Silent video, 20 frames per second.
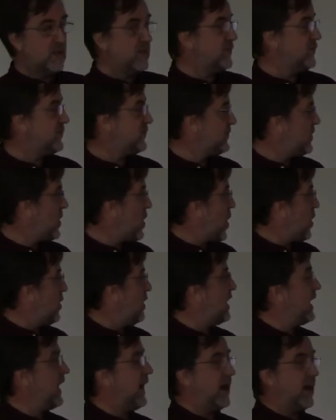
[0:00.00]
So,
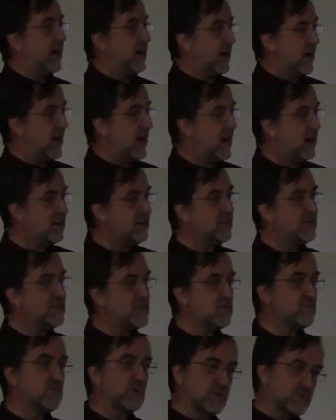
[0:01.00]
how does
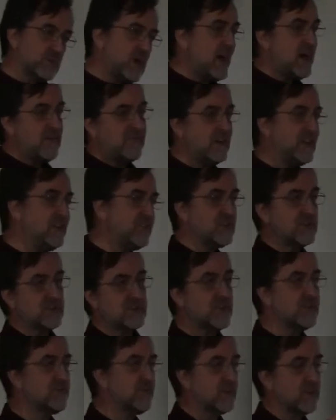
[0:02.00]
this work? You have a
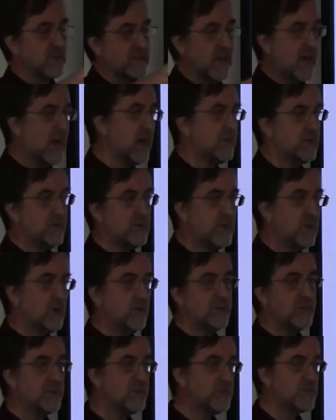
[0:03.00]
certificate. How do you
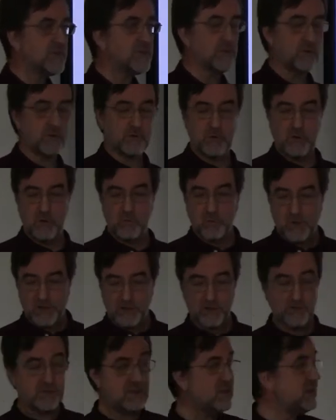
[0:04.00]
know it's true?
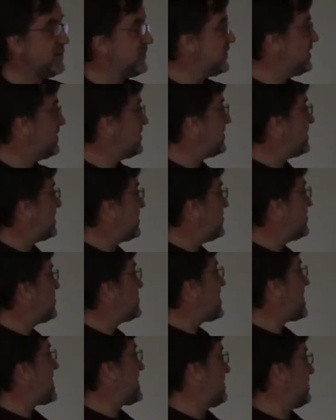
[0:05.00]
Well, they exist in
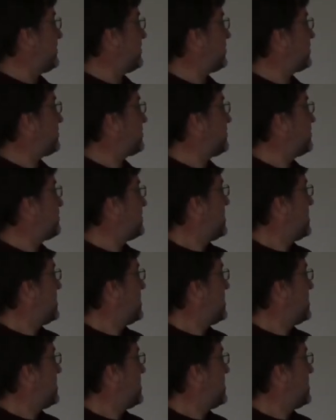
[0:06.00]
chains.